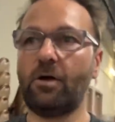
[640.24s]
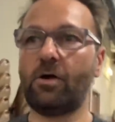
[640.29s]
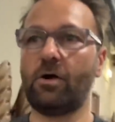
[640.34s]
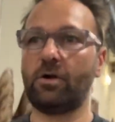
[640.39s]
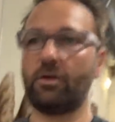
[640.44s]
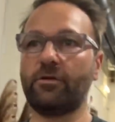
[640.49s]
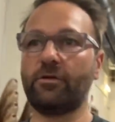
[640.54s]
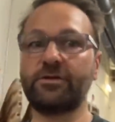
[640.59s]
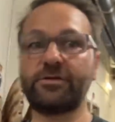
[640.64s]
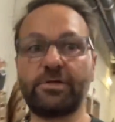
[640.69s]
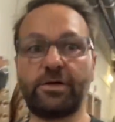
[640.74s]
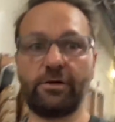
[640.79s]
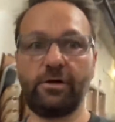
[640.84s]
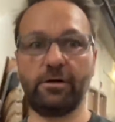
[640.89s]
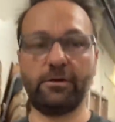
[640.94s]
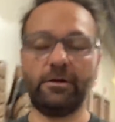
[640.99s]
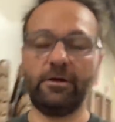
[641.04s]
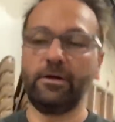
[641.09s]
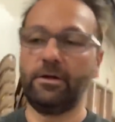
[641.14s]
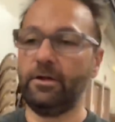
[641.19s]
Hard on the
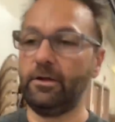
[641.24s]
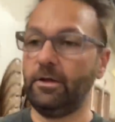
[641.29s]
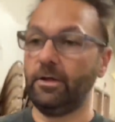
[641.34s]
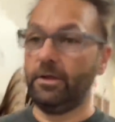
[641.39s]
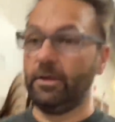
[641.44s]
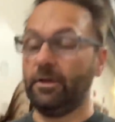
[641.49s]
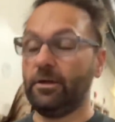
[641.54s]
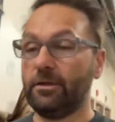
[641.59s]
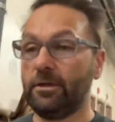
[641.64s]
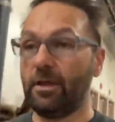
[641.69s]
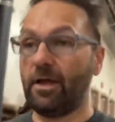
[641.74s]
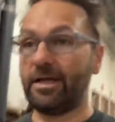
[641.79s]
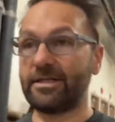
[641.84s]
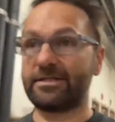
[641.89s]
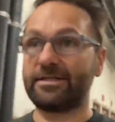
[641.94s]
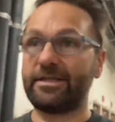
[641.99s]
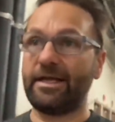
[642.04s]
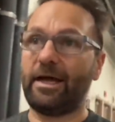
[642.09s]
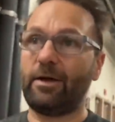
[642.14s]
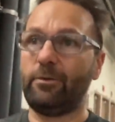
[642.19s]
turn,
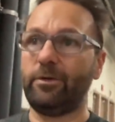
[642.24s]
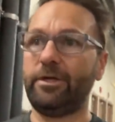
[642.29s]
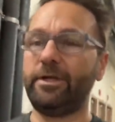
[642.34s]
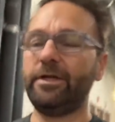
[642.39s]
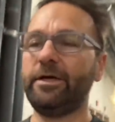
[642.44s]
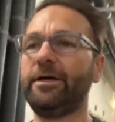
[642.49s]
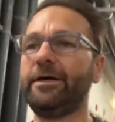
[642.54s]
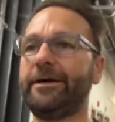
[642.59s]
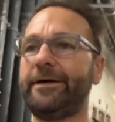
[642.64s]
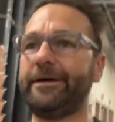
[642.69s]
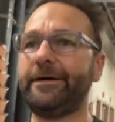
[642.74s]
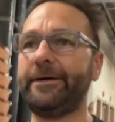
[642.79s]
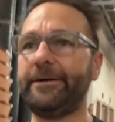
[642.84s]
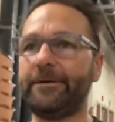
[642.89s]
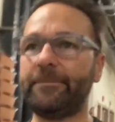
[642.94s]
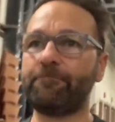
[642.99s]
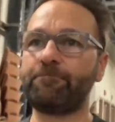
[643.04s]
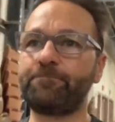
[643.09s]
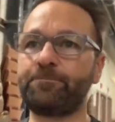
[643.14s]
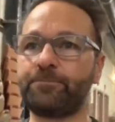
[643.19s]
lost that one.
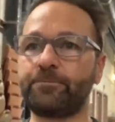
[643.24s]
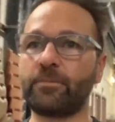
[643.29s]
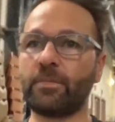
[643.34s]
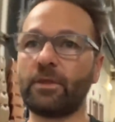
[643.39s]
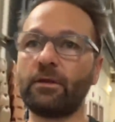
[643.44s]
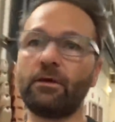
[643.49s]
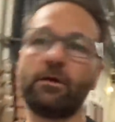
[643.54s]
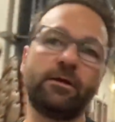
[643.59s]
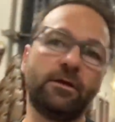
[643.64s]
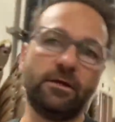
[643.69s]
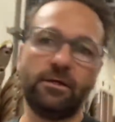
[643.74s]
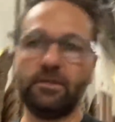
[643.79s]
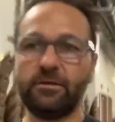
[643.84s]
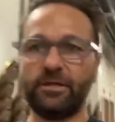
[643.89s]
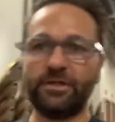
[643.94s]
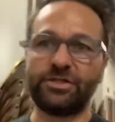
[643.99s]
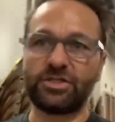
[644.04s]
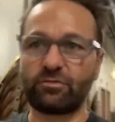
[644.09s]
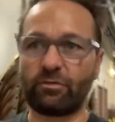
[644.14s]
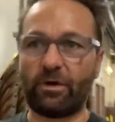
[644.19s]

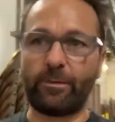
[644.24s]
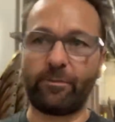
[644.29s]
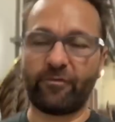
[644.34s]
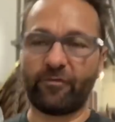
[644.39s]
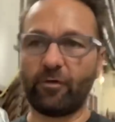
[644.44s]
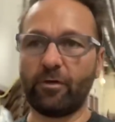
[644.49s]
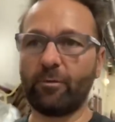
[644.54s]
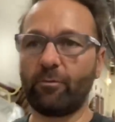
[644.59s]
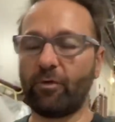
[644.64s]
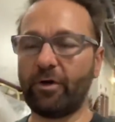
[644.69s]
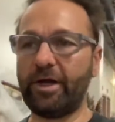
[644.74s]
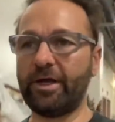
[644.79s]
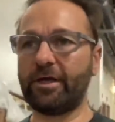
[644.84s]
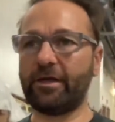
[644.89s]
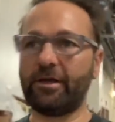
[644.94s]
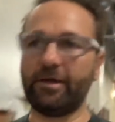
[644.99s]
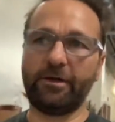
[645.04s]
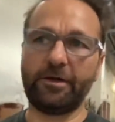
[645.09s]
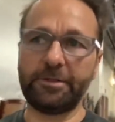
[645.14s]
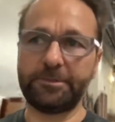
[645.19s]
Then just right before the break
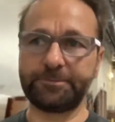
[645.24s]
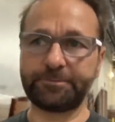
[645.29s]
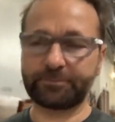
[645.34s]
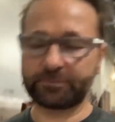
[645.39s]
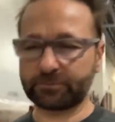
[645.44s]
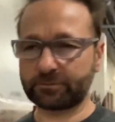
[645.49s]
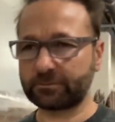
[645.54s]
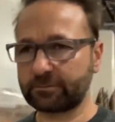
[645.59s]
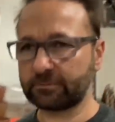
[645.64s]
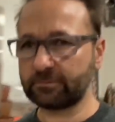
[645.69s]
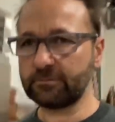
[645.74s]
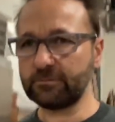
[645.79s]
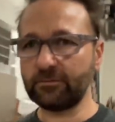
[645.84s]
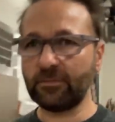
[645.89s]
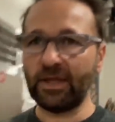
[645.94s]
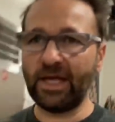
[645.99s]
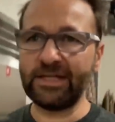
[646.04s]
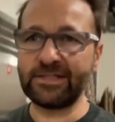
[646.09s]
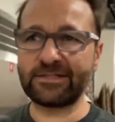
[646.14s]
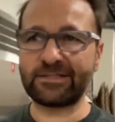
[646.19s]
here,
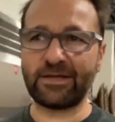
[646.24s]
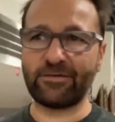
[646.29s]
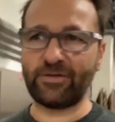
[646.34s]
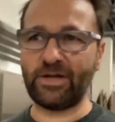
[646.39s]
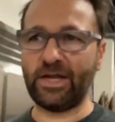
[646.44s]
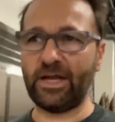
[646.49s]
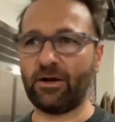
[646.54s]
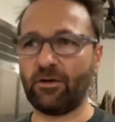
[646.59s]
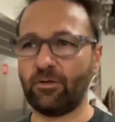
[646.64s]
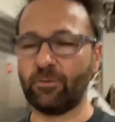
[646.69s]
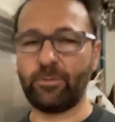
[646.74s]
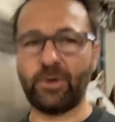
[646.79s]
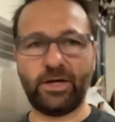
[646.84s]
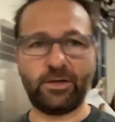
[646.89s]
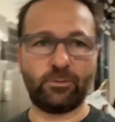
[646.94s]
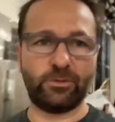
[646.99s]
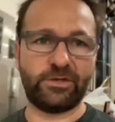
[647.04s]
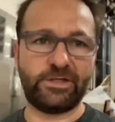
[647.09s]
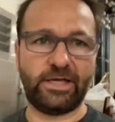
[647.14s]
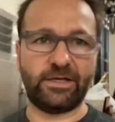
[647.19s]
had 7-8 on the
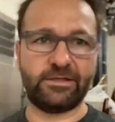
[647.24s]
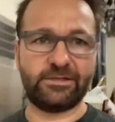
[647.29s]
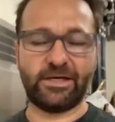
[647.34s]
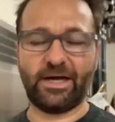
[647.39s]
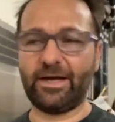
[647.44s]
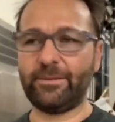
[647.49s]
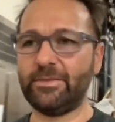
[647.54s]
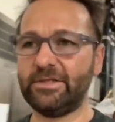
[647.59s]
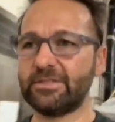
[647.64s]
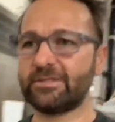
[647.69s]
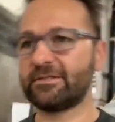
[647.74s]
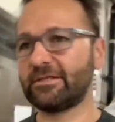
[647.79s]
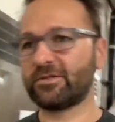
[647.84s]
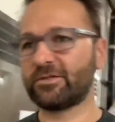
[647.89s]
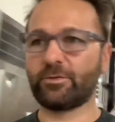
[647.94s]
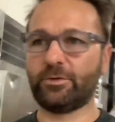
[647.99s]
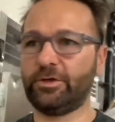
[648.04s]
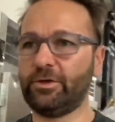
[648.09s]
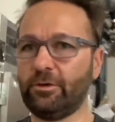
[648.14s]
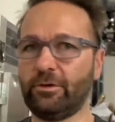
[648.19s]
button with the 8 of diamonds.
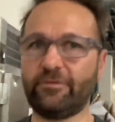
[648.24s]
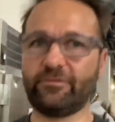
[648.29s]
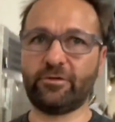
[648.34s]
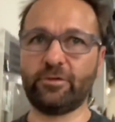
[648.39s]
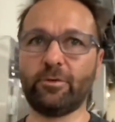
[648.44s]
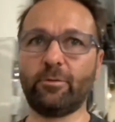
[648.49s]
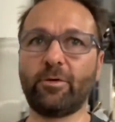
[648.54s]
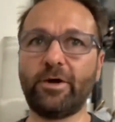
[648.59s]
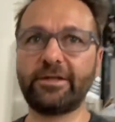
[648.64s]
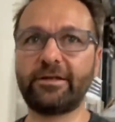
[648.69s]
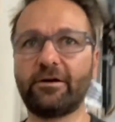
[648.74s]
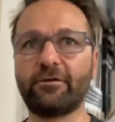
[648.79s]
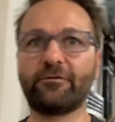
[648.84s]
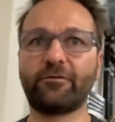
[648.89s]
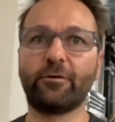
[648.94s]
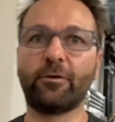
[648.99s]
This one you don't have to do a breakdown